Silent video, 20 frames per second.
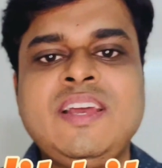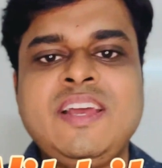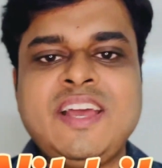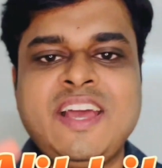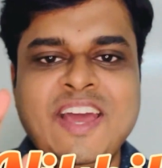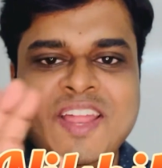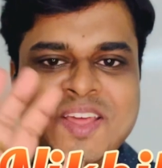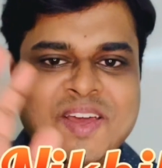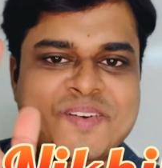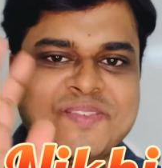
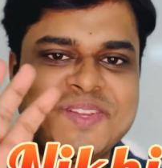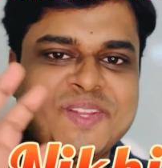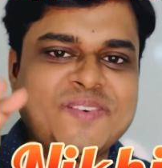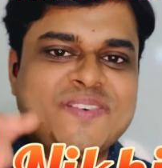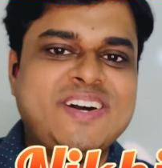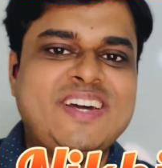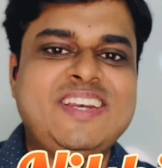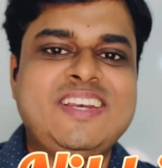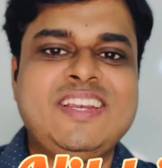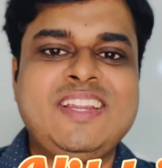Hello
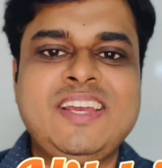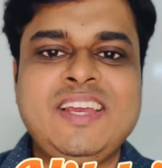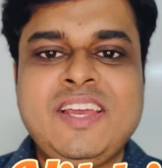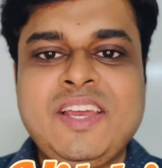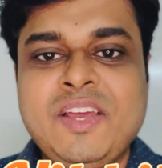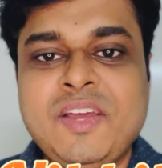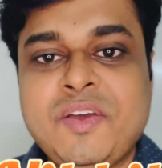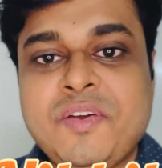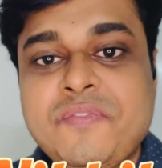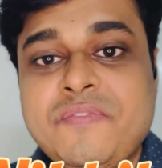everyone,
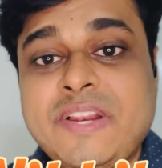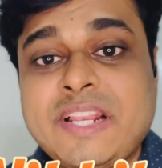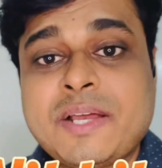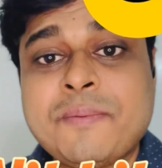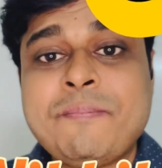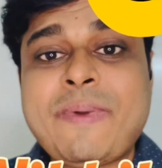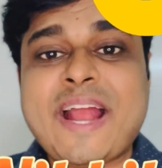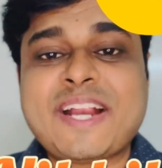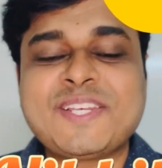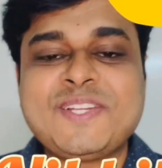welcome
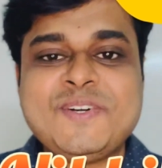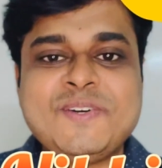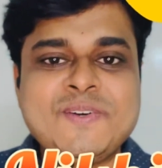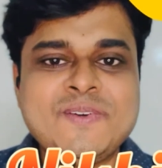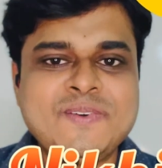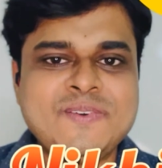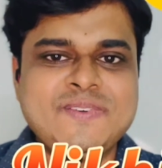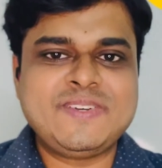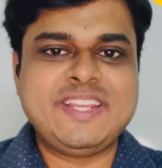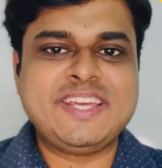back to
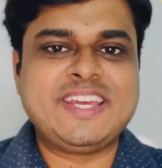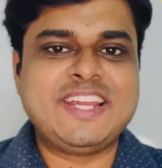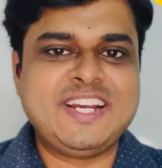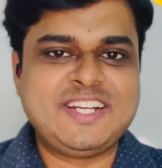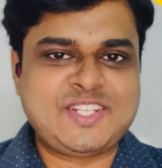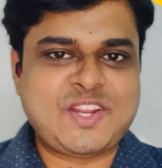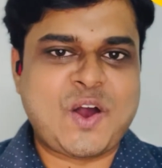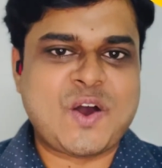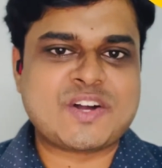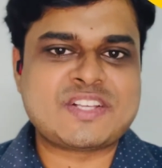
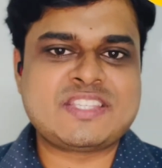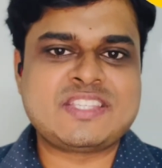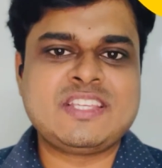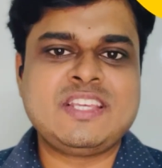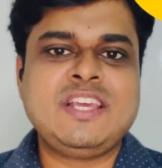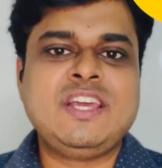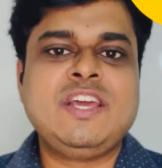Nikhil Talks,